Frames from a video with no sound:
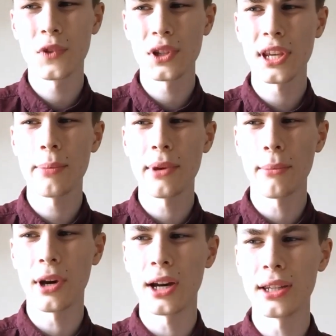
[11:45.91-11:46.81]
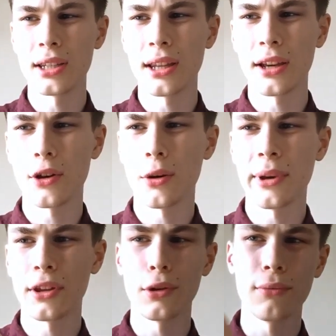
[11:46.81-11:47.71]
just keep it in mind and then
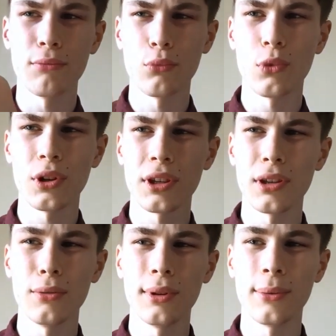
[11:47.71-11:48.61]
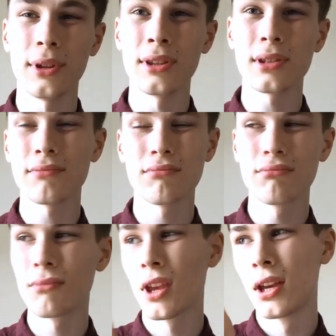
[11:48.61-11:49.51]
comment on what you will want,
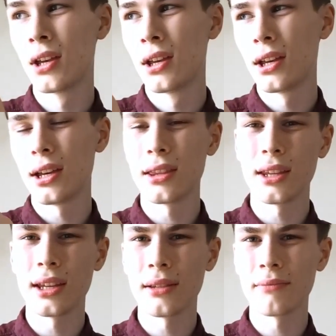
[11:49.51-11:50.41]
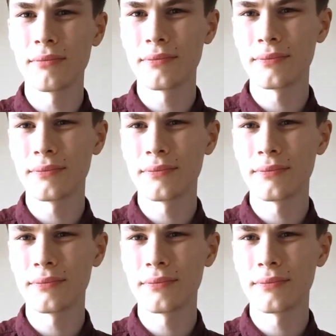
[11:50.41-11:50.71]
and then